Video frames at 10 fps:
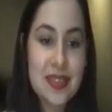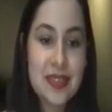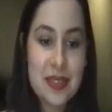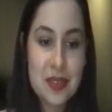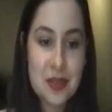
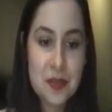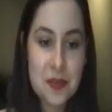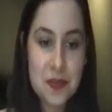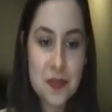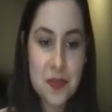
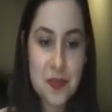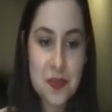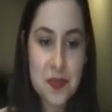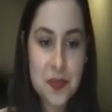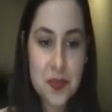
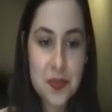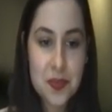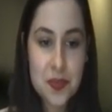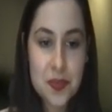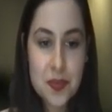
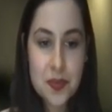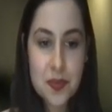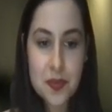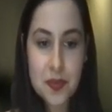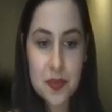
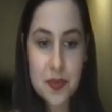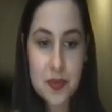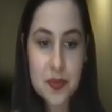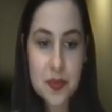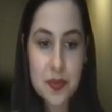
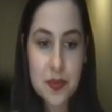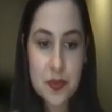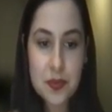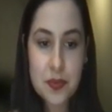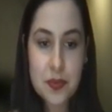
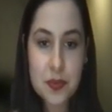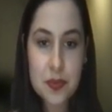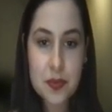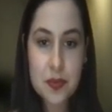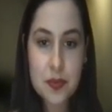This person isn't speaking.